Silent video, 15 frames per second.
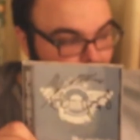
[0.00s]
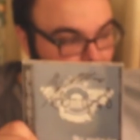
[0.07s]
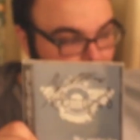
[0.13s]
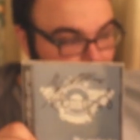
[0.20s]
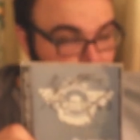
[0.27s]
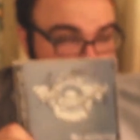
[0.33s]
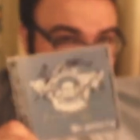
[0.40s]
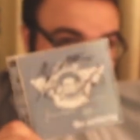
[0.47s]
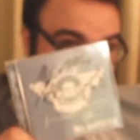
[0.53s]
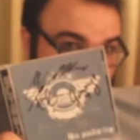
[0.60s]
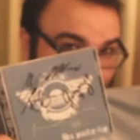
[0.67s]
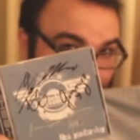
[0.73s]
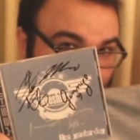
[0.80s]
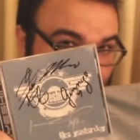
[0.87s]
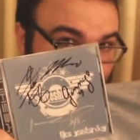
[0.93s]
yeah, Mateo
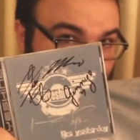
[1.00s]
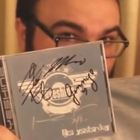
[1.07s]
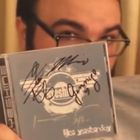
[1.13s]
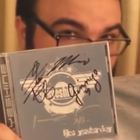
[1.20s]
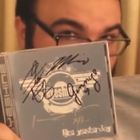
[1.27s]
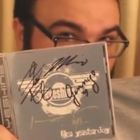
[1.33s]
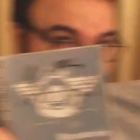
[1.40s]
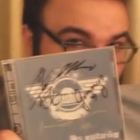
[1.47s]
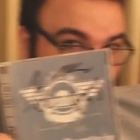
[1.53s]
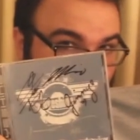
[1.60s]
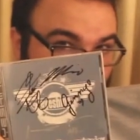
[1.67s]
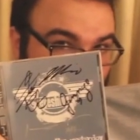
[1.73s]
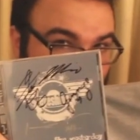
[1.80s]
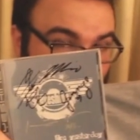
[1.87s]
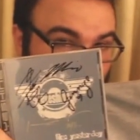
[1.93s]
over here got
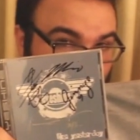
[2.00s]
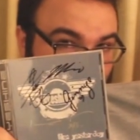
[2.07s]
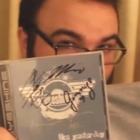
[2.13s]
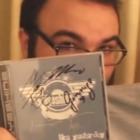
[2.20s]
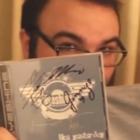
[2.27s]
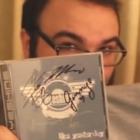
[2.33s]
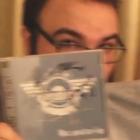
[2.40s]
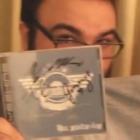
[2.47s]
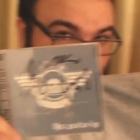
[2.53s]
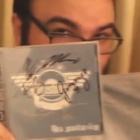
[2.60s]
himself